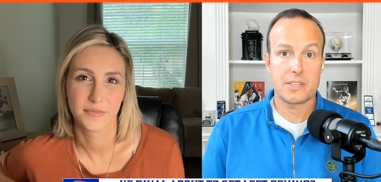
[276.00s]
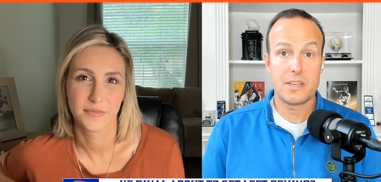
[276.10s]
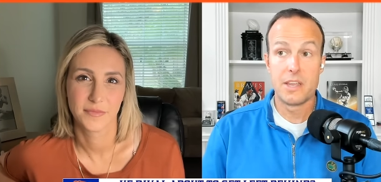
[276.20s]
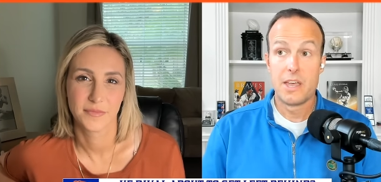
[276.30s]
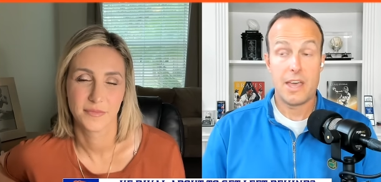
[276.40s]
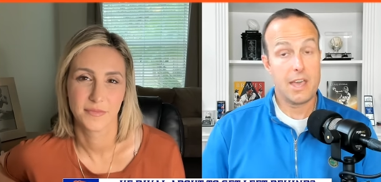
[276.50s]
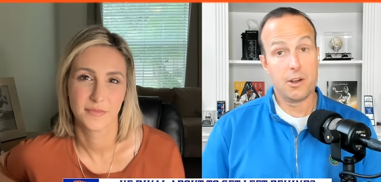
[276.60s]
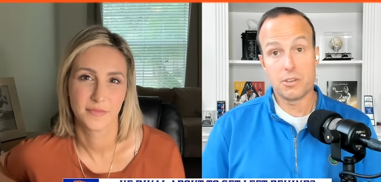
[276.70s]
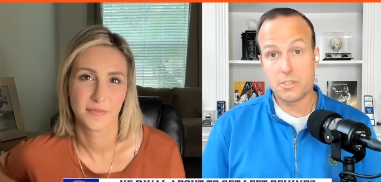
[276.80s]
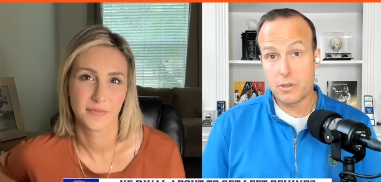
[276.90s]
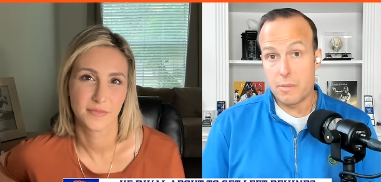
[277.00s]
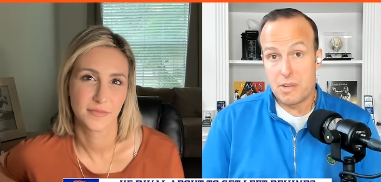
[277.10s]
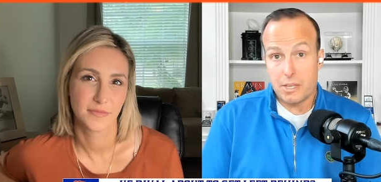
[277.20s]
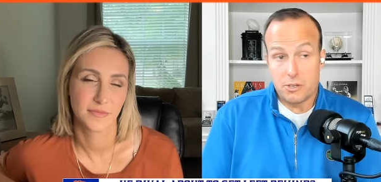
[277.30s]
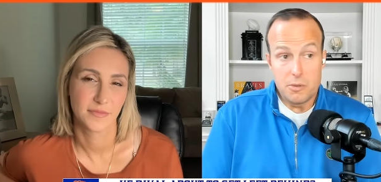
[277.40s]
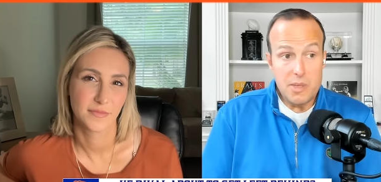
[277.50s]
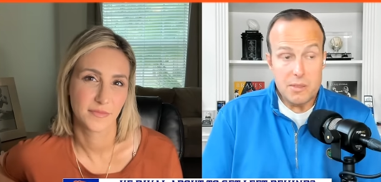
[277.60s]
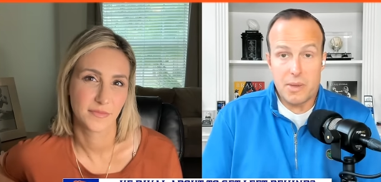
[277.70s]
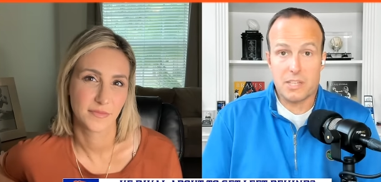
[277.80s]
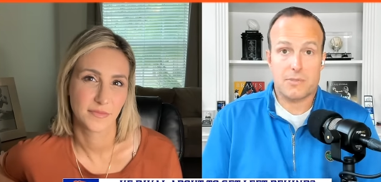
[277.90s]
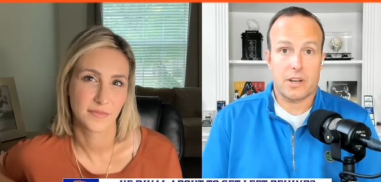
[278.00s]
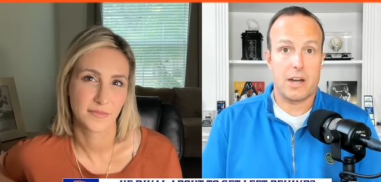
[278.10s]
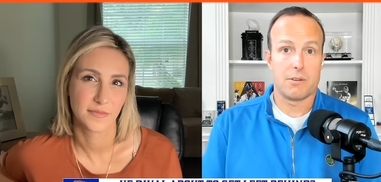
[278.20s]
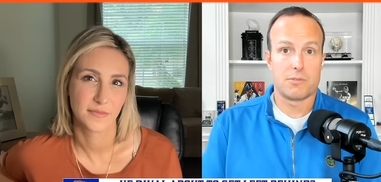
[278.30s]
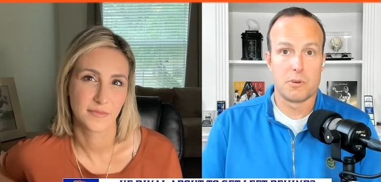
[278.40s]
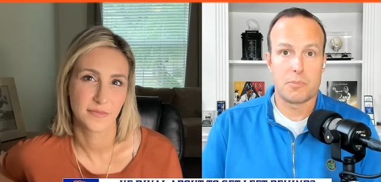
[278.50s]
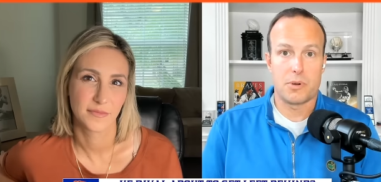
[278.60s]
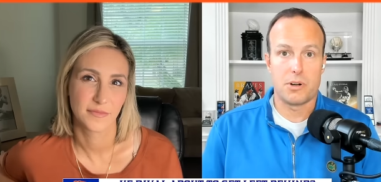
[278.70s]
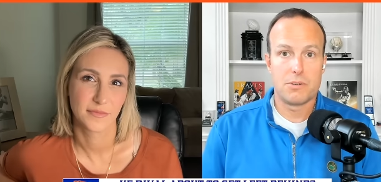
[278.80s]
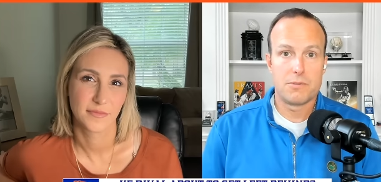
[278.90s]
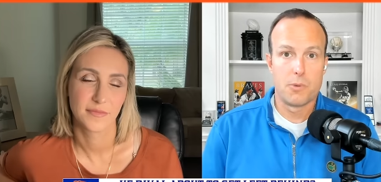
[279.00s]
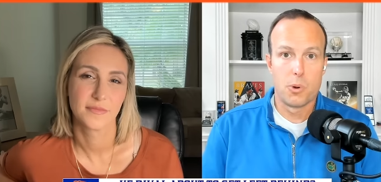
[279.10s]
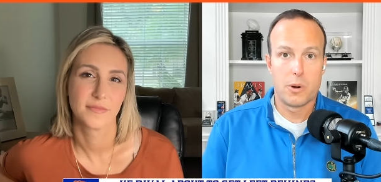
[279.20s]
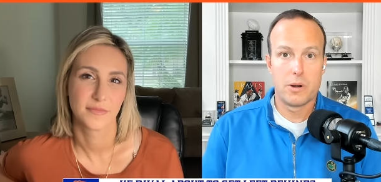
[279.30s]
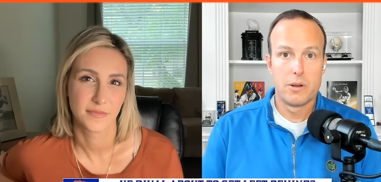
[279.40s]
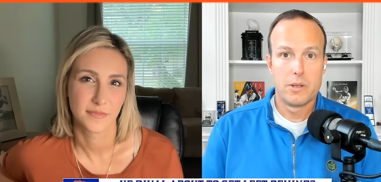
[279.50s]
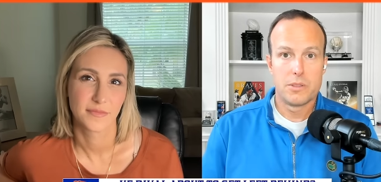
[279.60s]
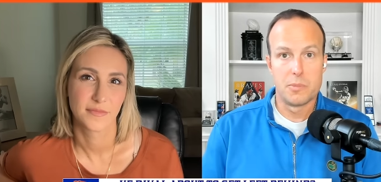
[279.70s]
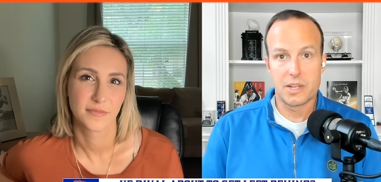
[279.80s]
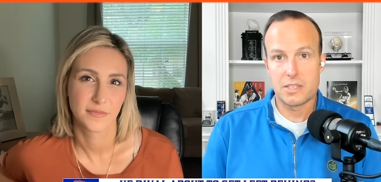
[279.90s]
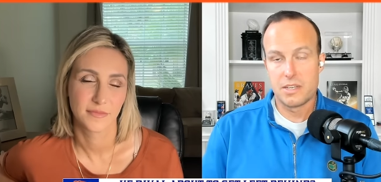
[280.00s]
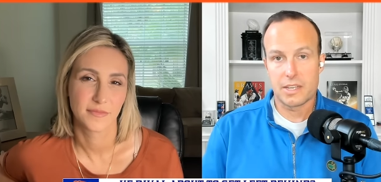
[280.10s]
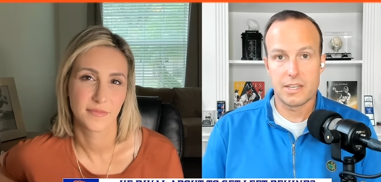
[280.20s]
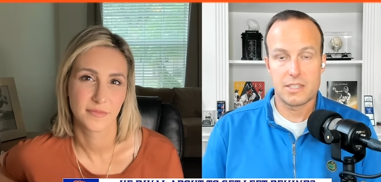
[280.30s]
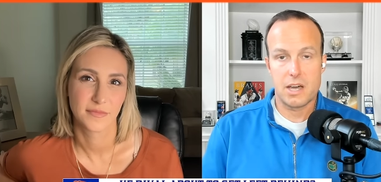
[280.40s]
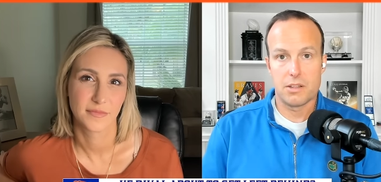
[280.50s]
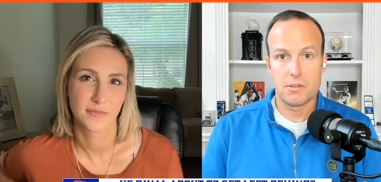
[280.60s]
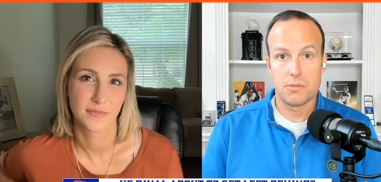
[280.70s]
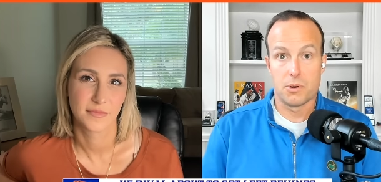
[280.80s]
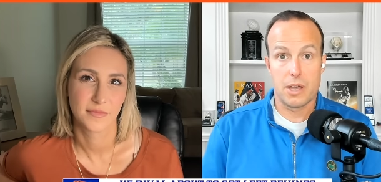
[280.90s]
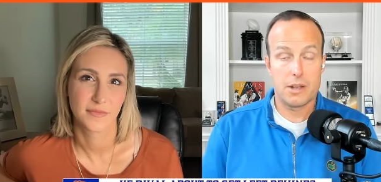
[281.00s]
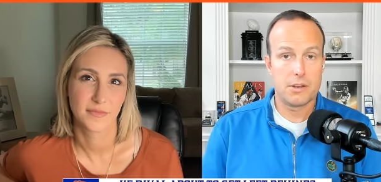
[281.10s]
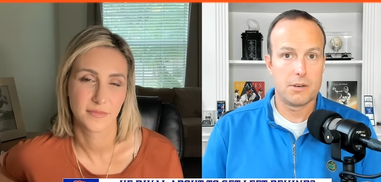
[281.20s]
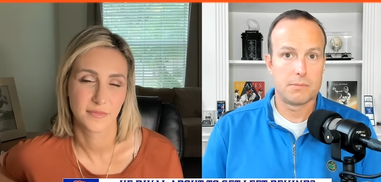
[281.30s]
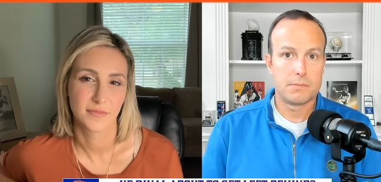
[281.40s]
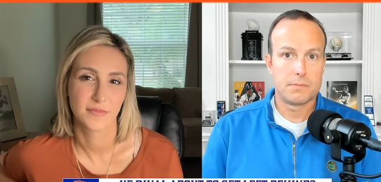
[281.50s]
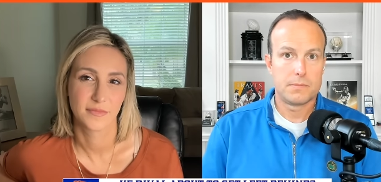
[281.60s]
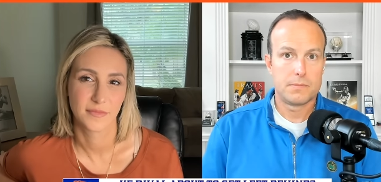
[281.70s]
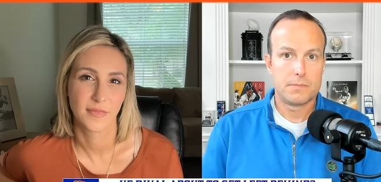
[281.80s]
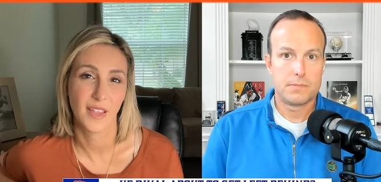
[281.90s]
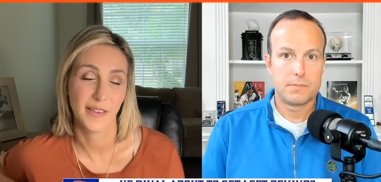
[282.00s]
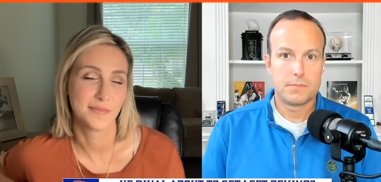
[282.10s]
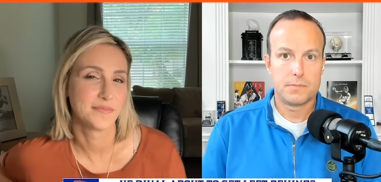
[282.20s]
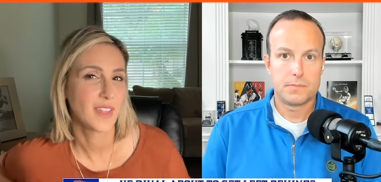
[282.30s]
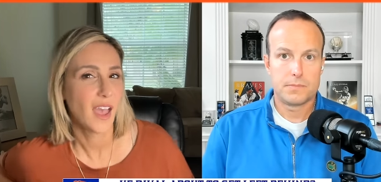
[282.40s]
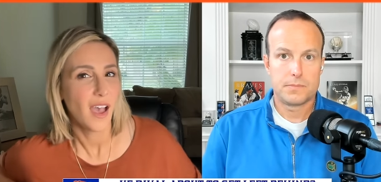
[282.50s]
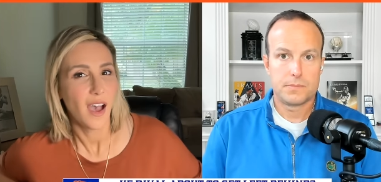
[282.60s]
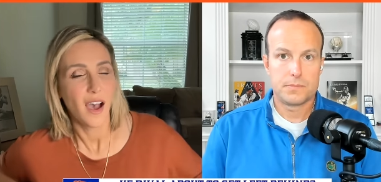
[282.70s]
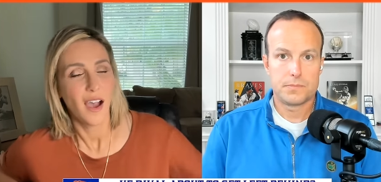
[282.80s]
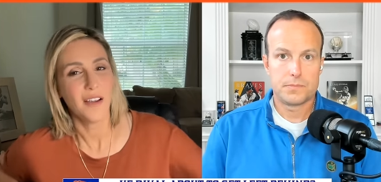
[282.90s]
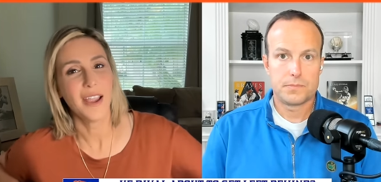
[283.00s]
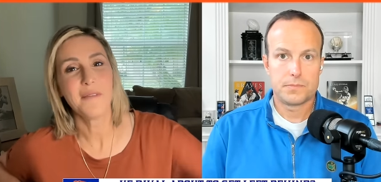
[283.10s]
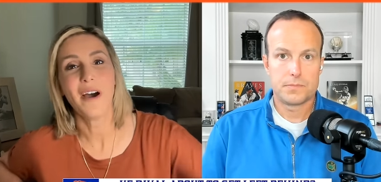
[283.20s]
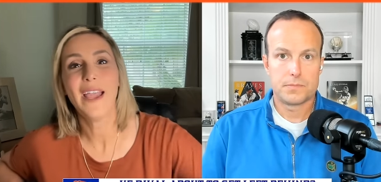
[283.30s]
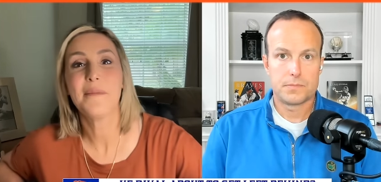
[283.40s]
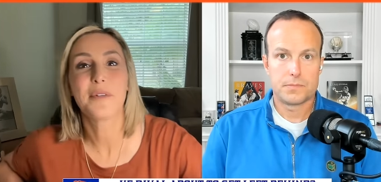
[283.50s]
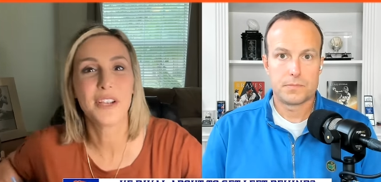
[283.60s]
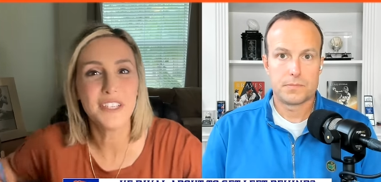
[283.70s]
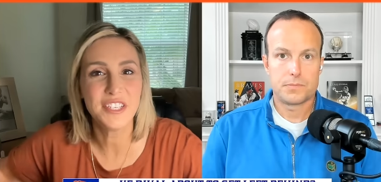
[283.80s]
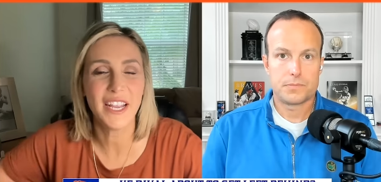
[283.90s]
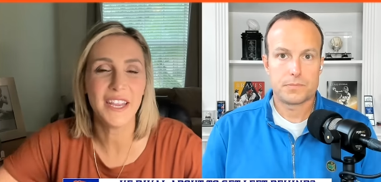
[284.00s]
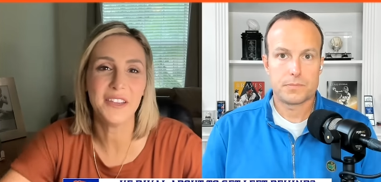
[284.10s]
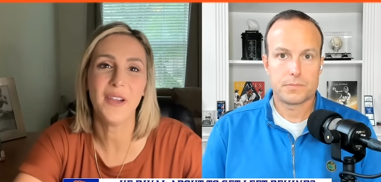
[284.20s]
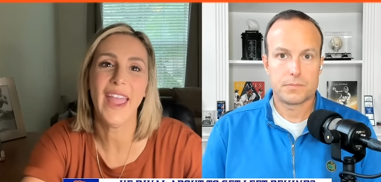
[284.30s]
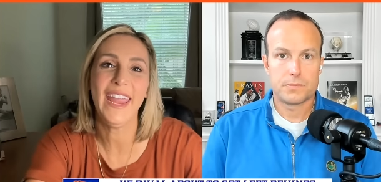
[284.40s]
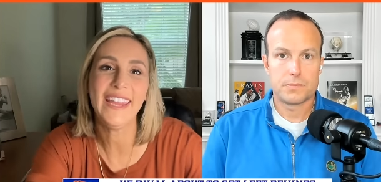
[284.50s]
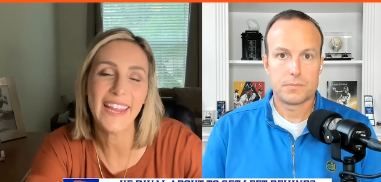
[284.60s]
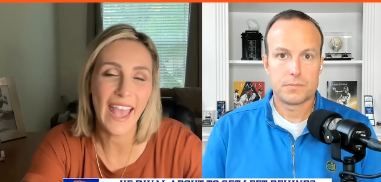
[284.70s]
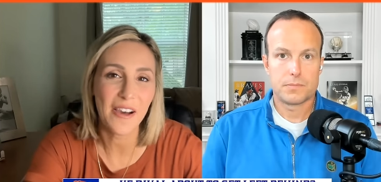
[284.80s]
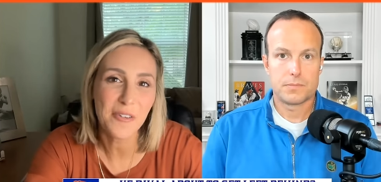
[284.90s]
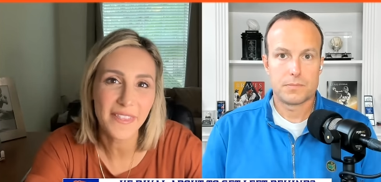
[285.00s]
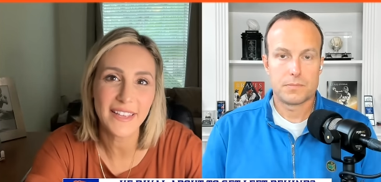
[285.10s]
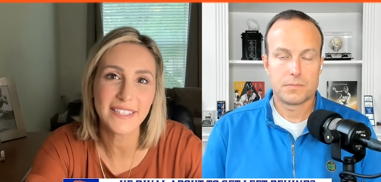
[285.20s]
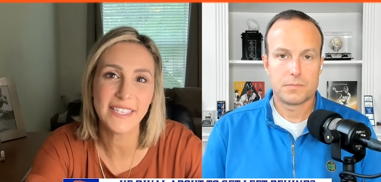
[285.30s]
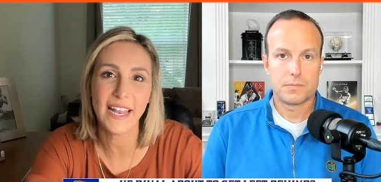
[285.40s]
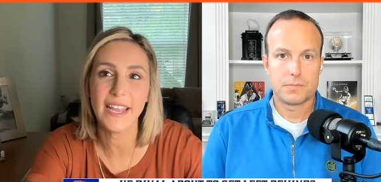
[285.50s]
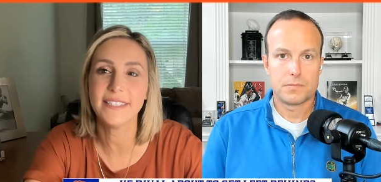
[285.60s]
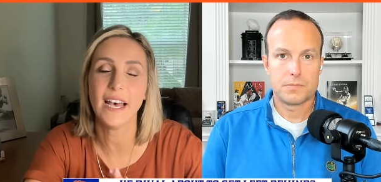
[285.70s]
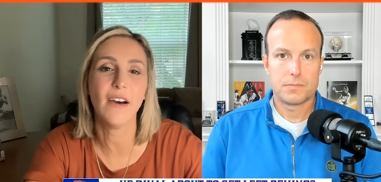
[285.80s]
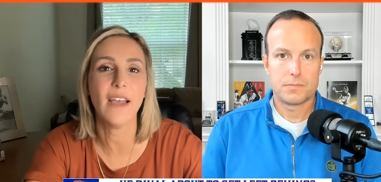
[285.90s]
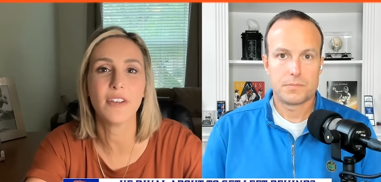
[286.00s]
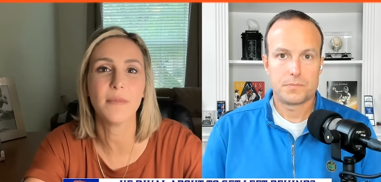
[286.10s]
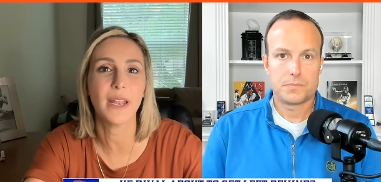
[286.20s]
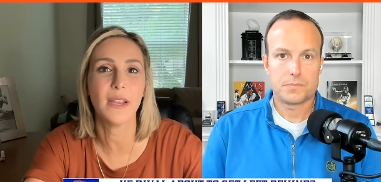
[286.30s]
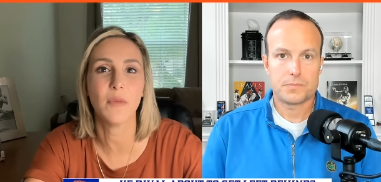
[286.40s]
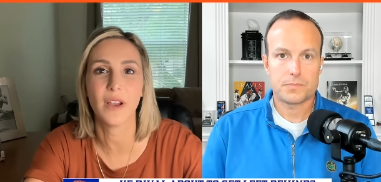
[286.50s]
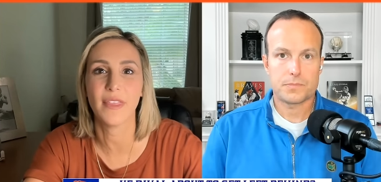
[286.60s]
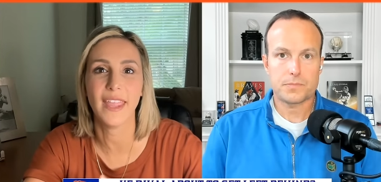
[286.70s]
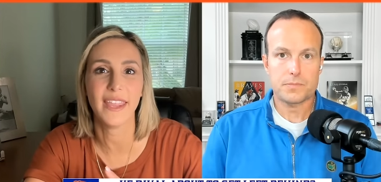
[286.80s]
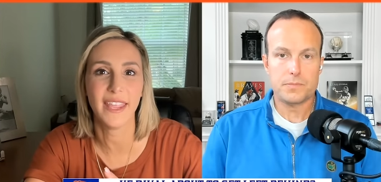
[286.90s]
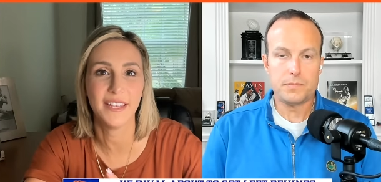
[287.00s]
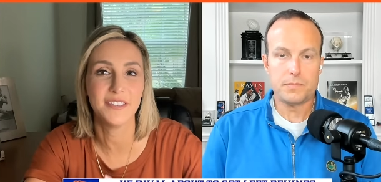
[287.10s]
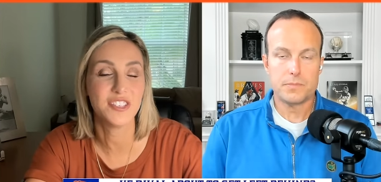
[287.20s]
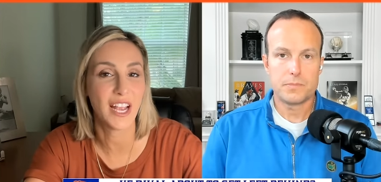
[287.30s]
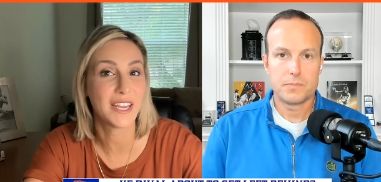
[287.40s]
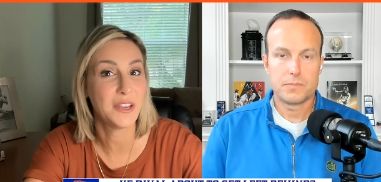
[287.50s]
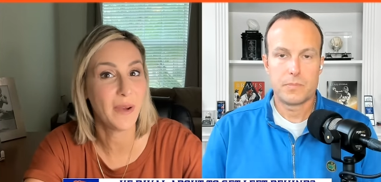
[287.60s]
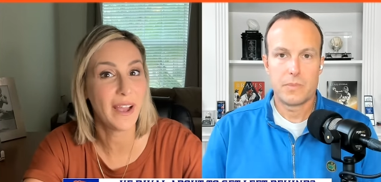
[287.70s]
Speaker 1: Ten, and also, I mean, it could be the best for college football for the Big Ten to get down into Florida. I don't know.
Speaker 2: Yeah. All right. Well, I appreciate you hanging out with us today. Tell everybody where they can check you